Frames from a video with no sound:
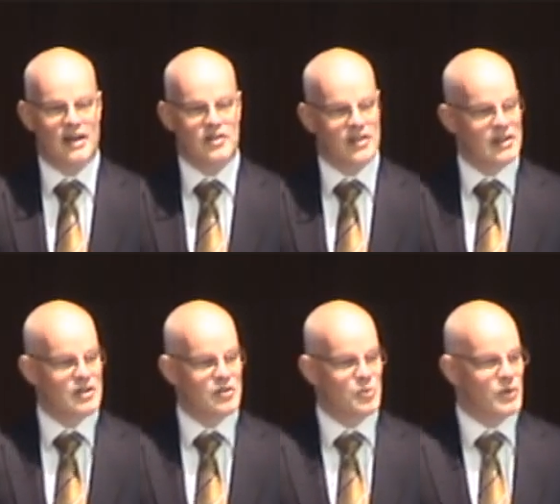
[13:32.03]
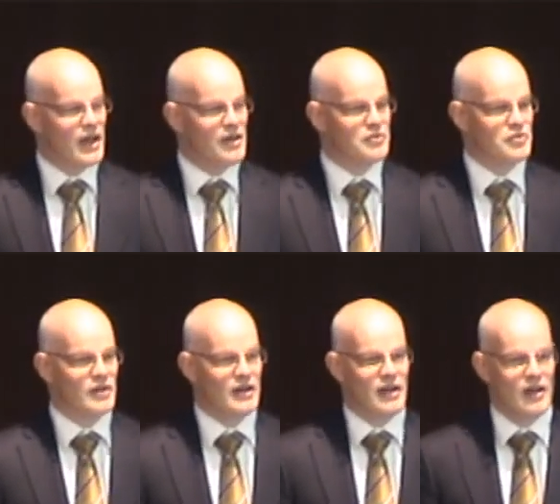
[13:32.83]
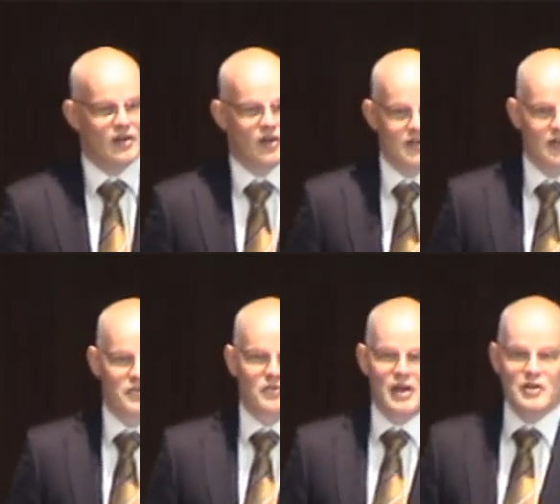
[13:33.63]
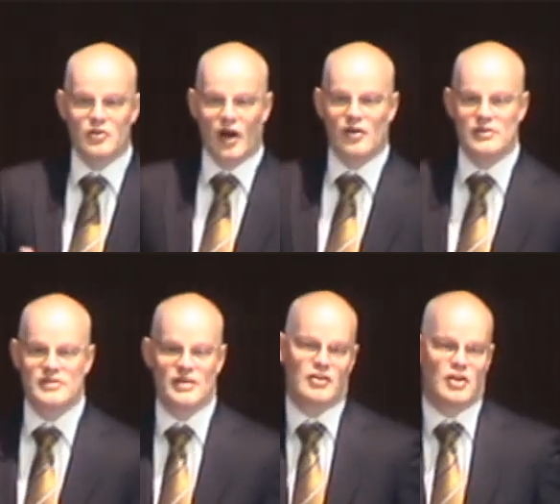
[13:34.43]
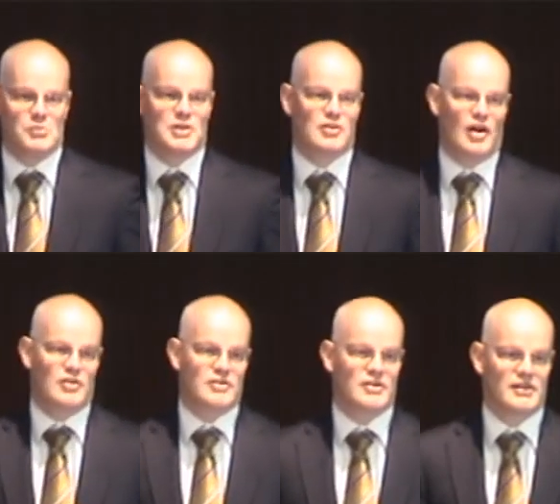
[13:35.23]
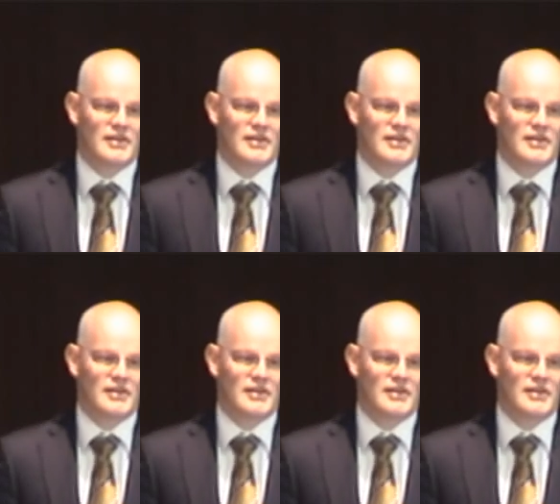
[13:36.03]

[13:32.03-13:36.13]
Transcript: I think we have a lot of common ground,